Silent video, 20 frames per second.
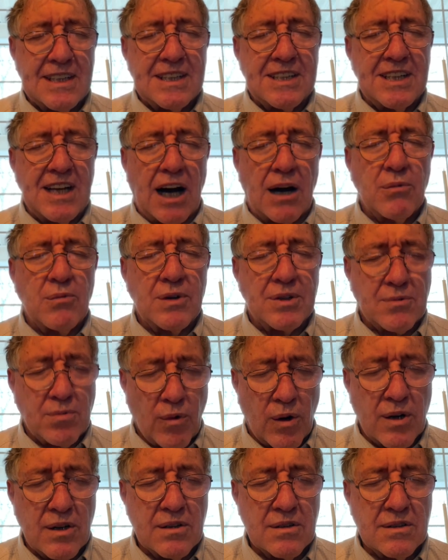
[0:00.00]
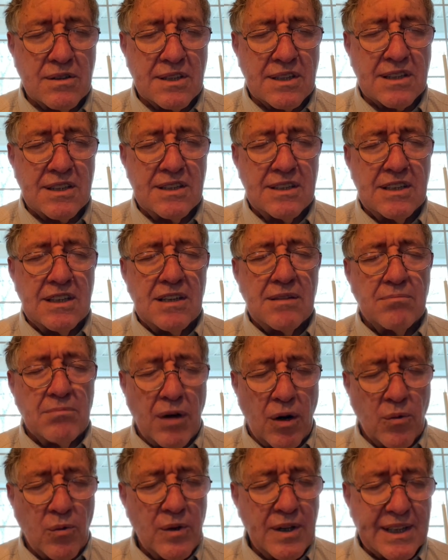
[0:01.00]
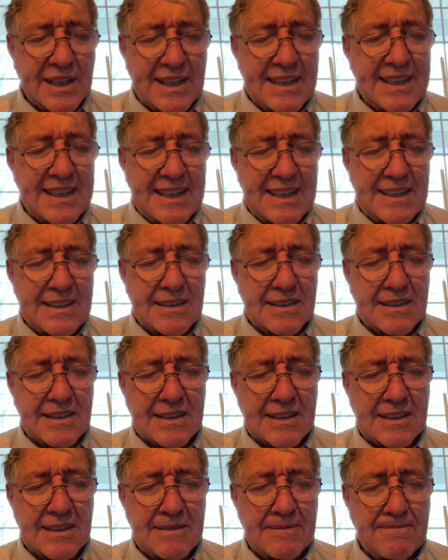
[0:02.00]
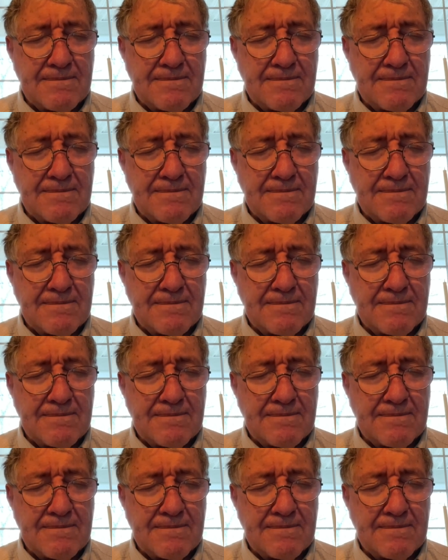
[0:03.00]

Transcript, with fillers: not with words, but with deeds.